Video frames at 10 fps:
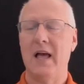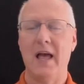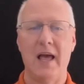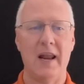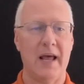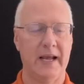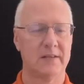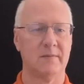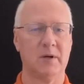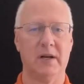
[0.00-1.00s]
And I
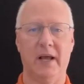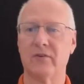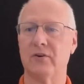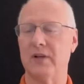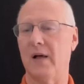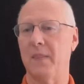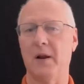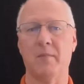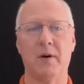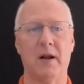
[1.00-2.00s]
get some good answers out
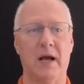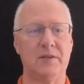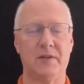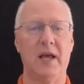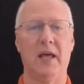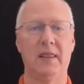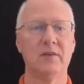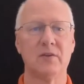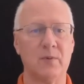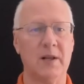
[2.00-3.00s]
there, but I say
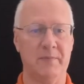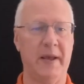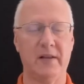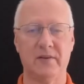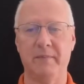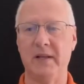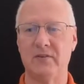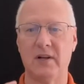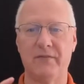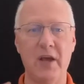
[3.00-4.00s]
this is what it means. It
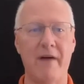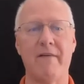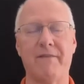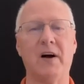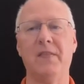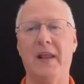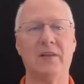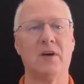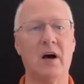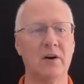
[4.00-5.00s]
means that if you have a fund that
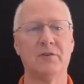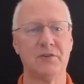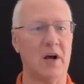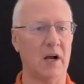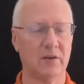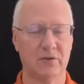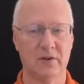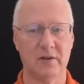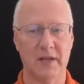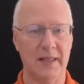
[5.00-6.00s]
has 100
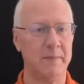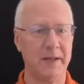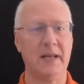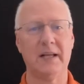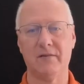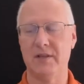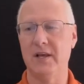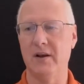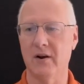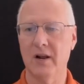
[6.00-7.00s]
stocks, at the beginning of the
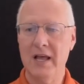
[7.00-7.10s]
year.